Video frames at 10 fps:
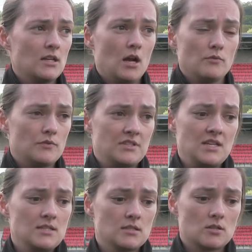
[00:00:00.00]
you know, the
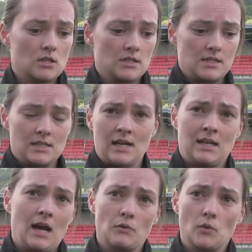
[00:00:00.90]
season's gone
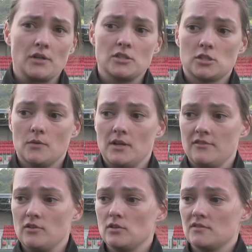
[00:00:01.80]
exactly how we wanted it to, and
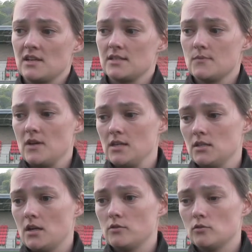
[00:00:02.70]
if you'd have said to me,
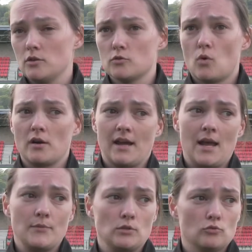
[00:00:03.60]
you know, you'll lose one
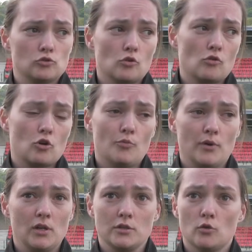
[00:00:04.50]
game and you'll draw a
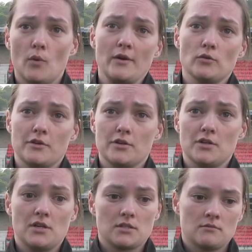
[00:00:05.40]
couple and you'll win all the
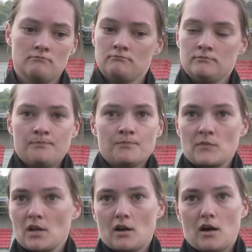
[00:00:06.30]
others,
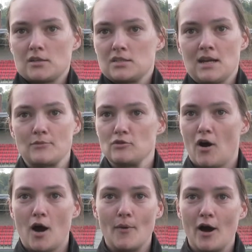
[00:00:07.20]
I'd just snap
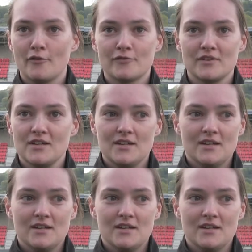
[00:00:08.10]
your arm off.